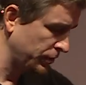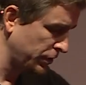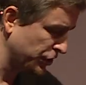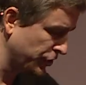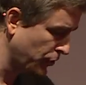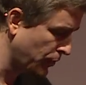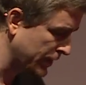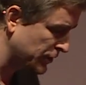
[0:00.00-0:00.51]
oh,
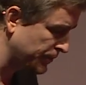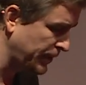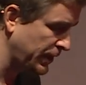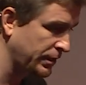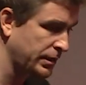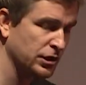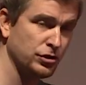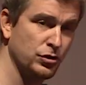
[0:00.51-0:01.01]
there's no
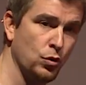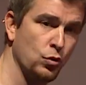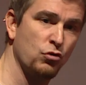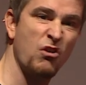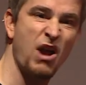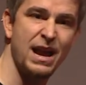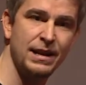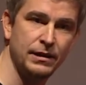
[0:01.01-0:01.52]
XP, there's no
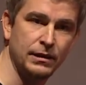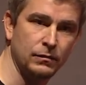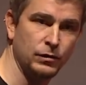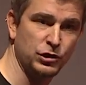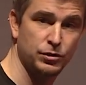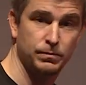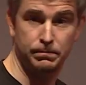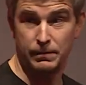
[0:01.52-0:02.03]
grinding,
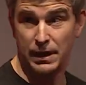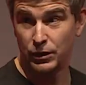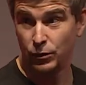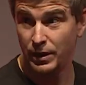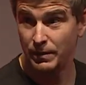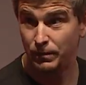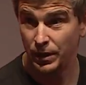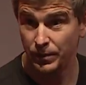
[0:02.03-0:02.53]
which, by
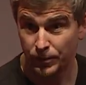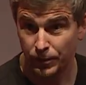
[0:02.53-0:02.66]
the way,